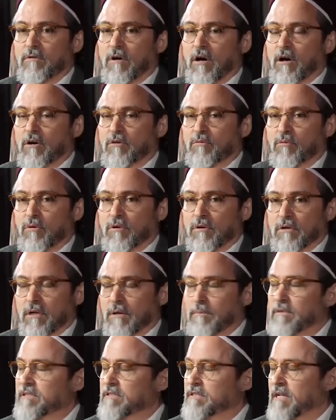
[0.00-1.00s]
hard
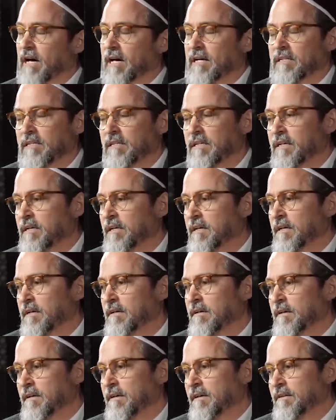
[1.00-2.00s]
work. I mean, this
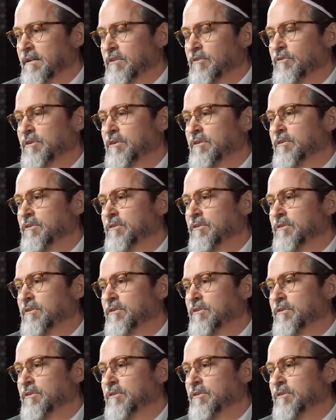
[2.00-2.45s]
idea that you